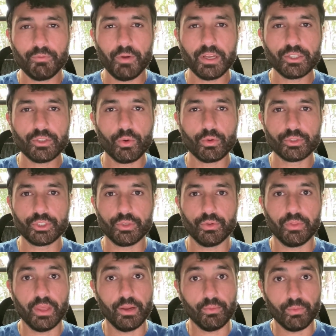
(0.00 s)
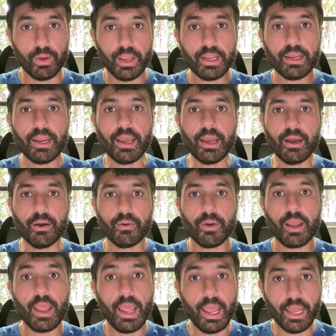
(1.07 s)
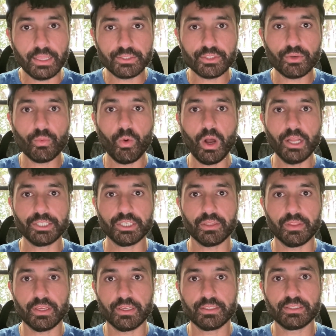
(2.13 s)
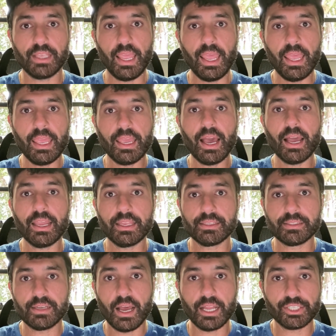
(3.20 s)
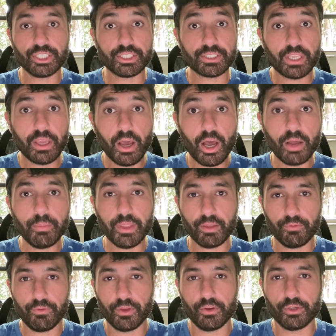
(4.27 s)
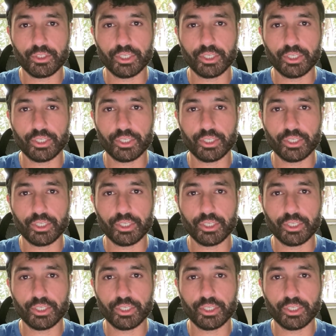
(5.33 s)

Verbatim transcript: if I told you that right now, as you're watching this, A I is not just coming for your